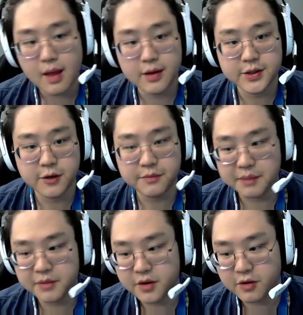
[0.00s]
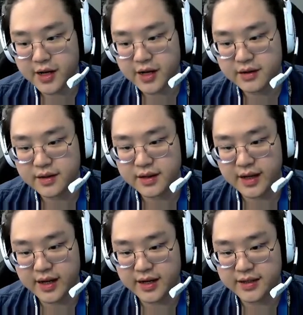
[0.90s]
So I'm gonna go ahead
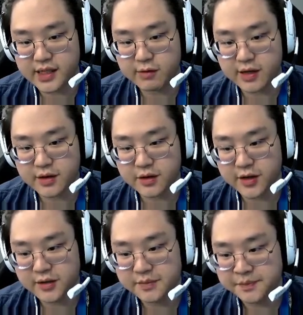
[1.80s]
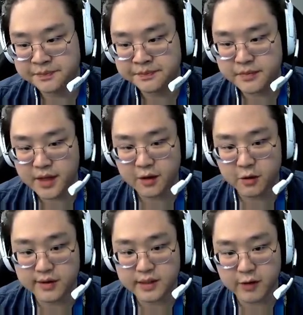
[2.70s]
and see what I can do here and go
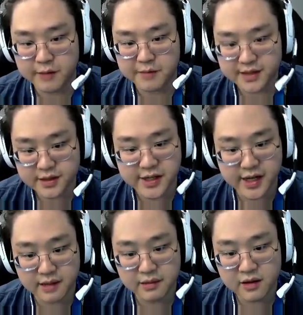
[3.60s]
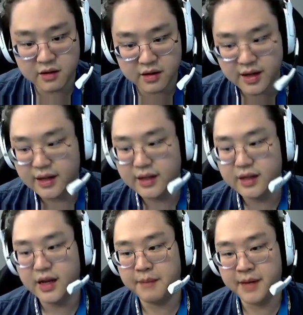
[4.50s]
to this play because they're
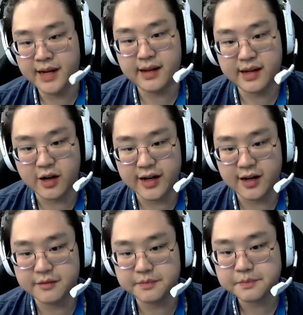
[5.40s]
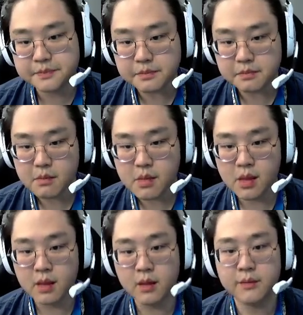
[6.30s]
immediately caught out.
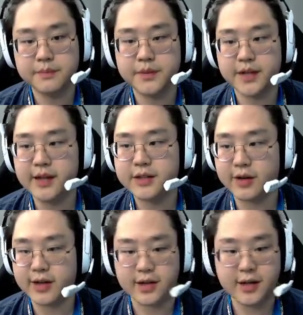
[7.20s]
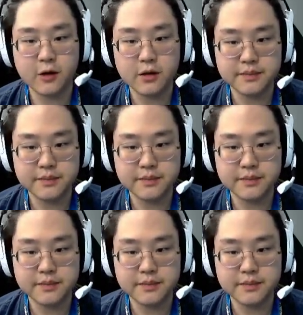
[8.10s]
Okay, so I get a kill.